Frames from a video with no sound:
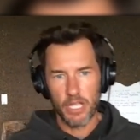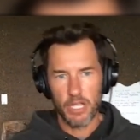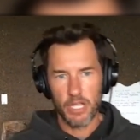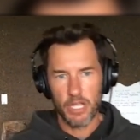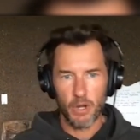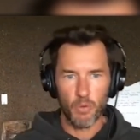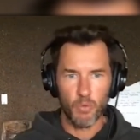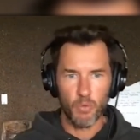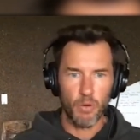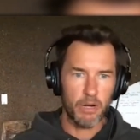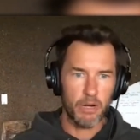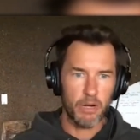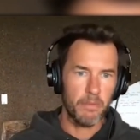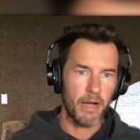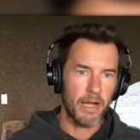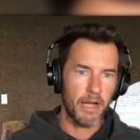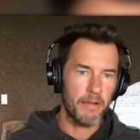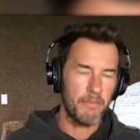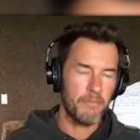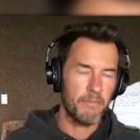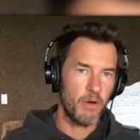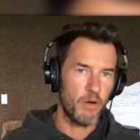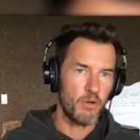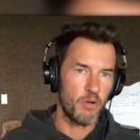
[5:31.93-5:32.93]
You know, one of
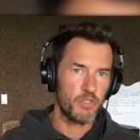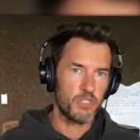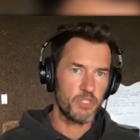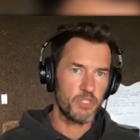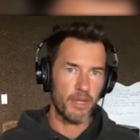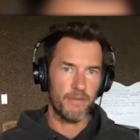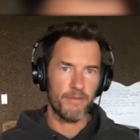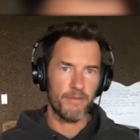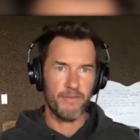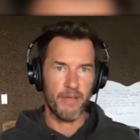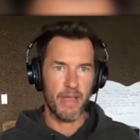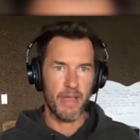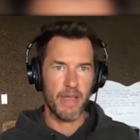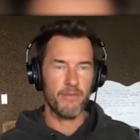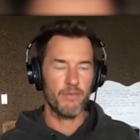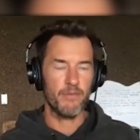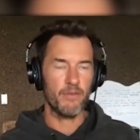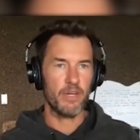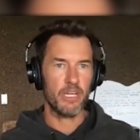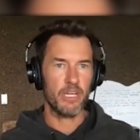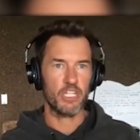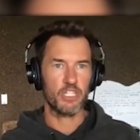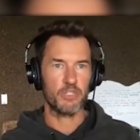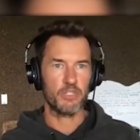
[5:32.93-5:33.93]
my most
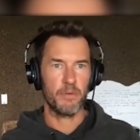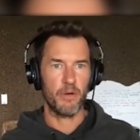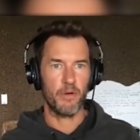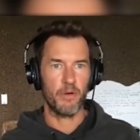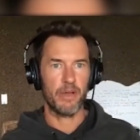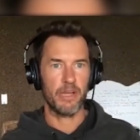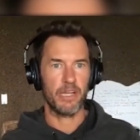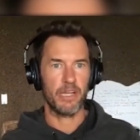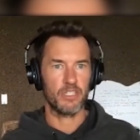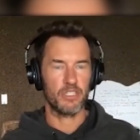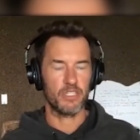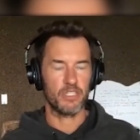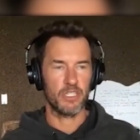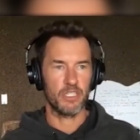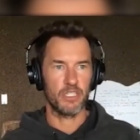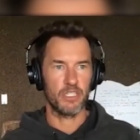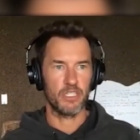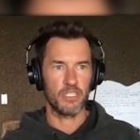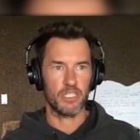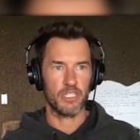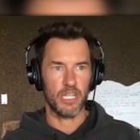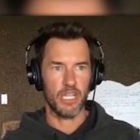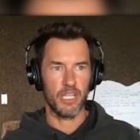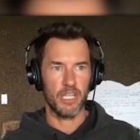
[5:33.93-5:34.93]
favorite
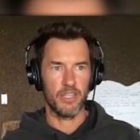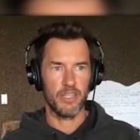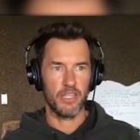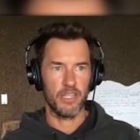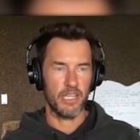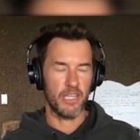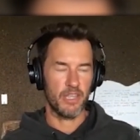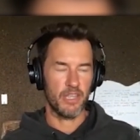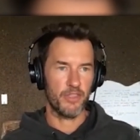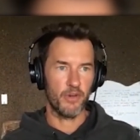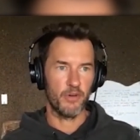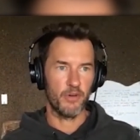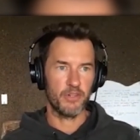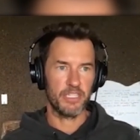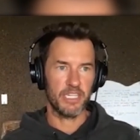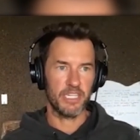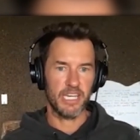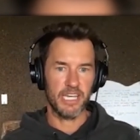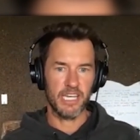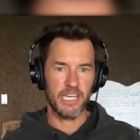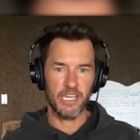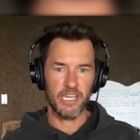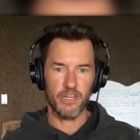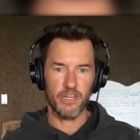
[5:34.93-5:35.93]
experiences in the
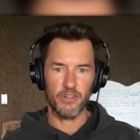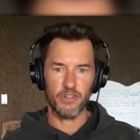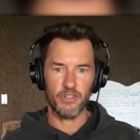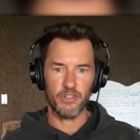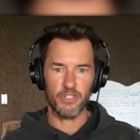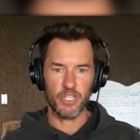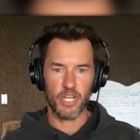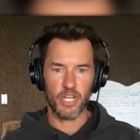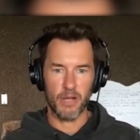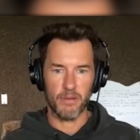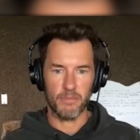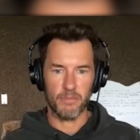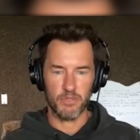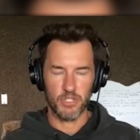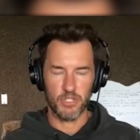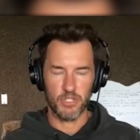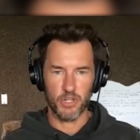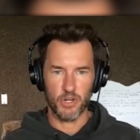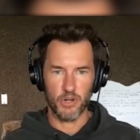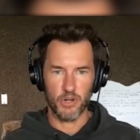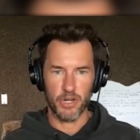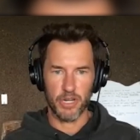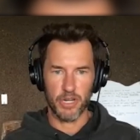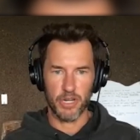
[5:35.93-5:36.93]
13 year Tom's
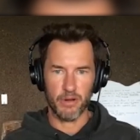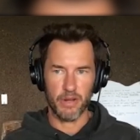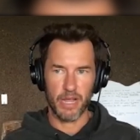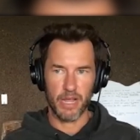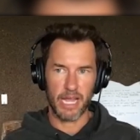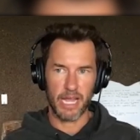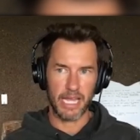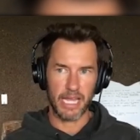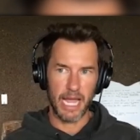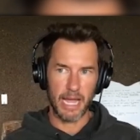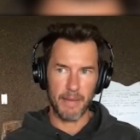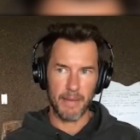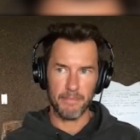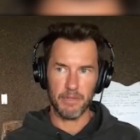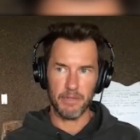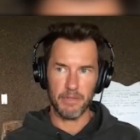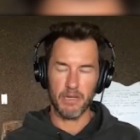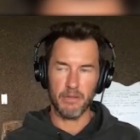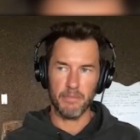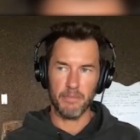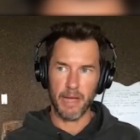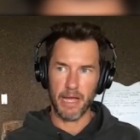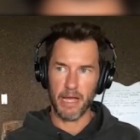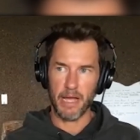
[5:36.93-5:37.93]
journey
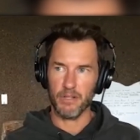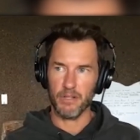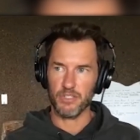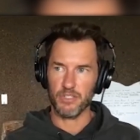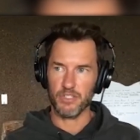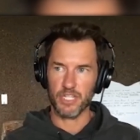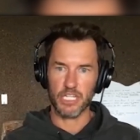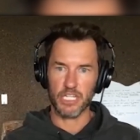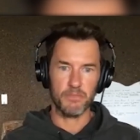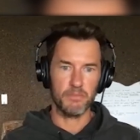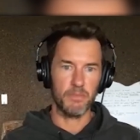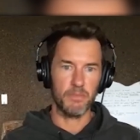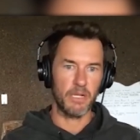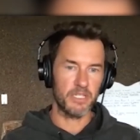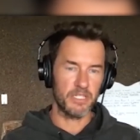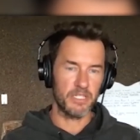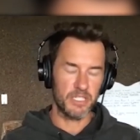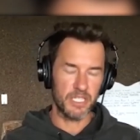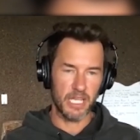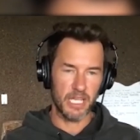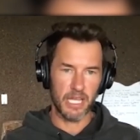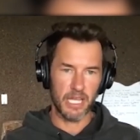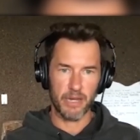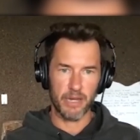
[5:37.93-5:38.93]
happened about six
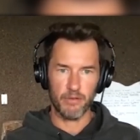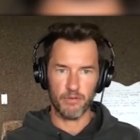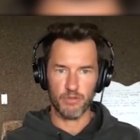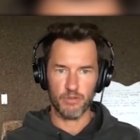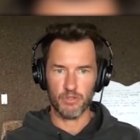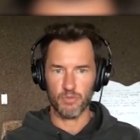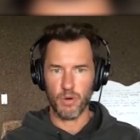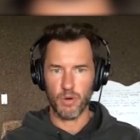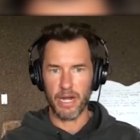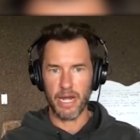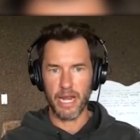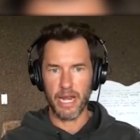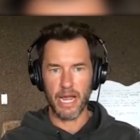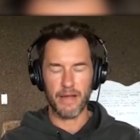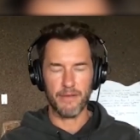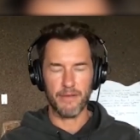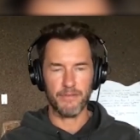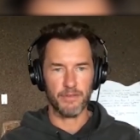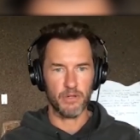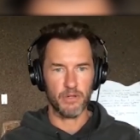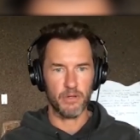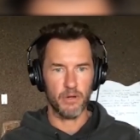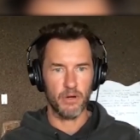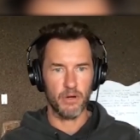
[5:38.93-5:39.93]
months in. It was right
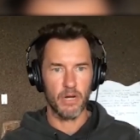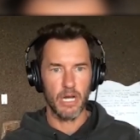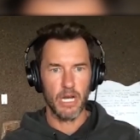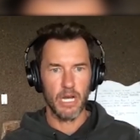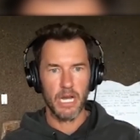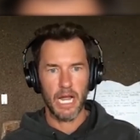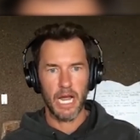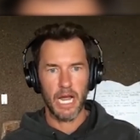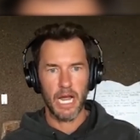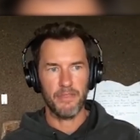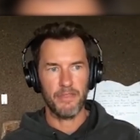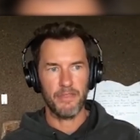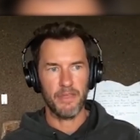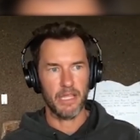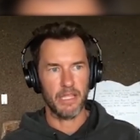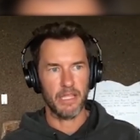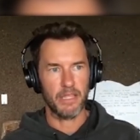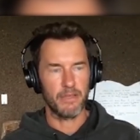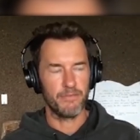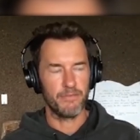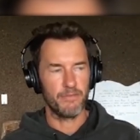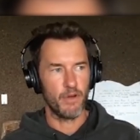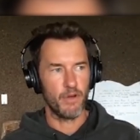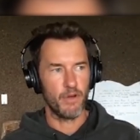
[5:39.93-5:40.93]
after I
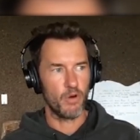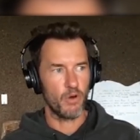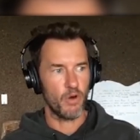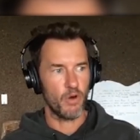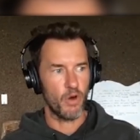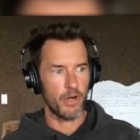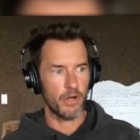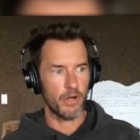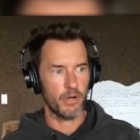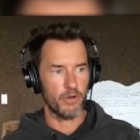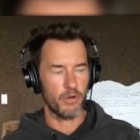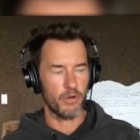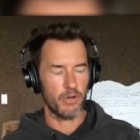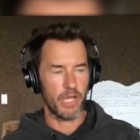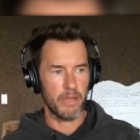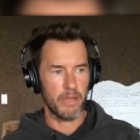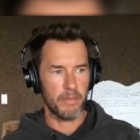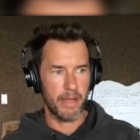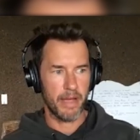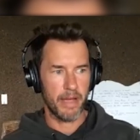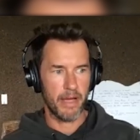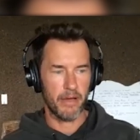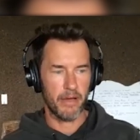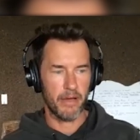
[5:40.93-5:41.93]
think the Vogue article
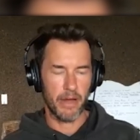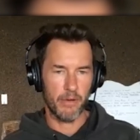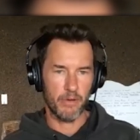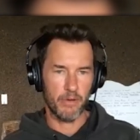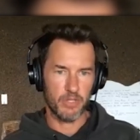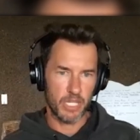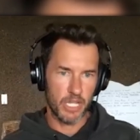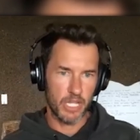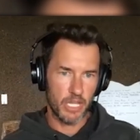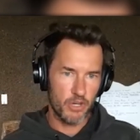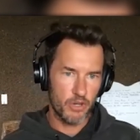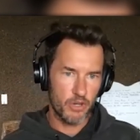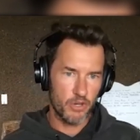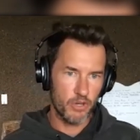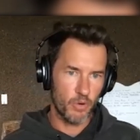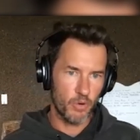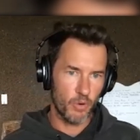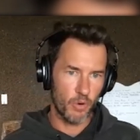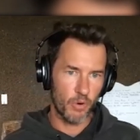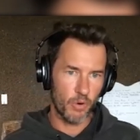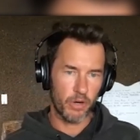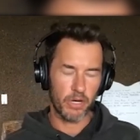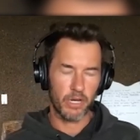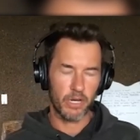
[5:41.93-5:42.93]
came out. I was in New
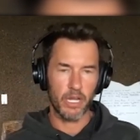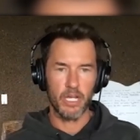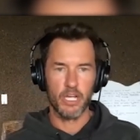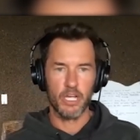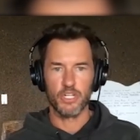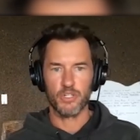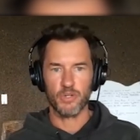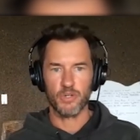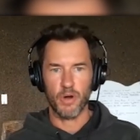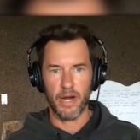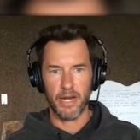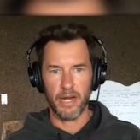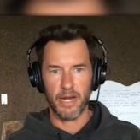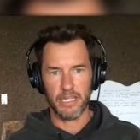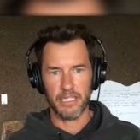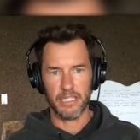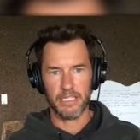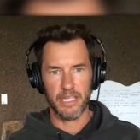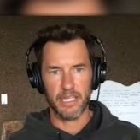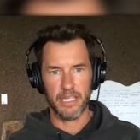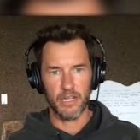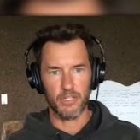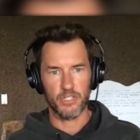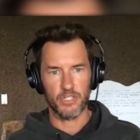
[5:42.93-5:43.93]
York trying to
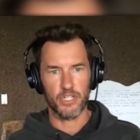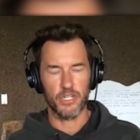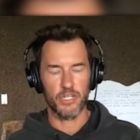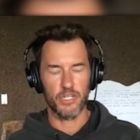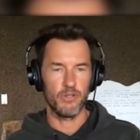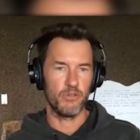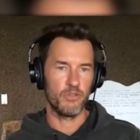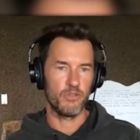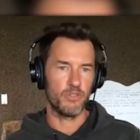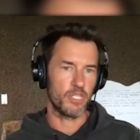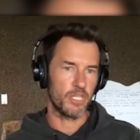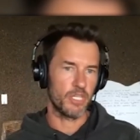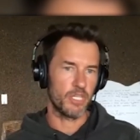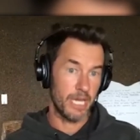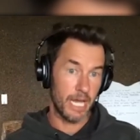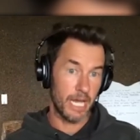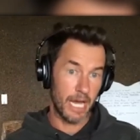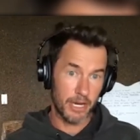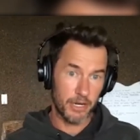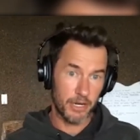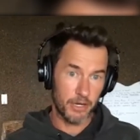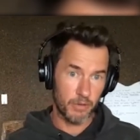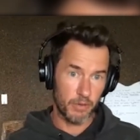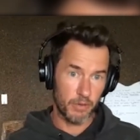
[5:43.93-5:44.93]
sell shoes,
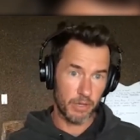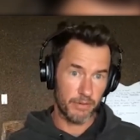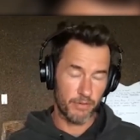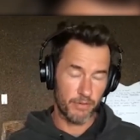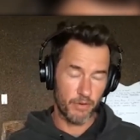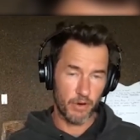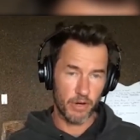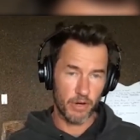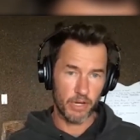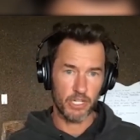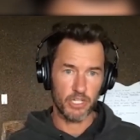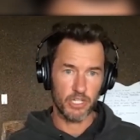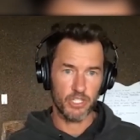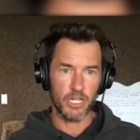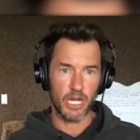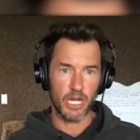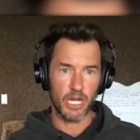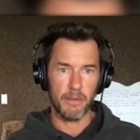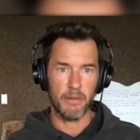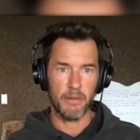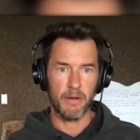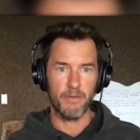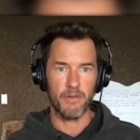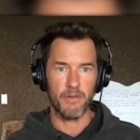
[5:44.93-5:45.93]
not doing a very good
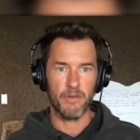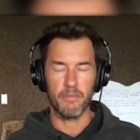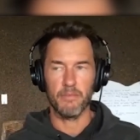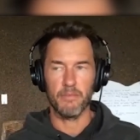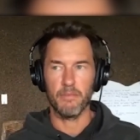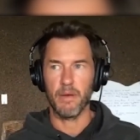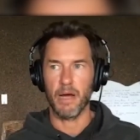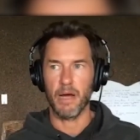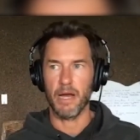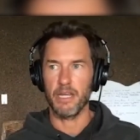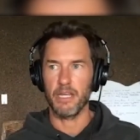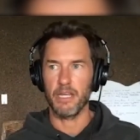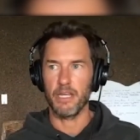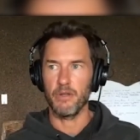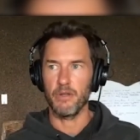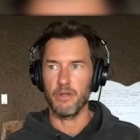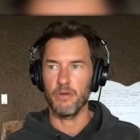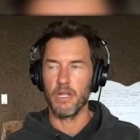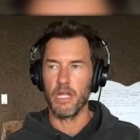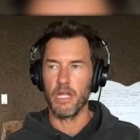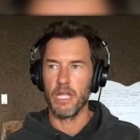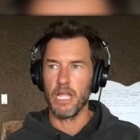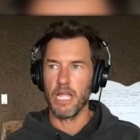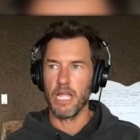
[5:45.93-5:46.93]
job of it, mind you.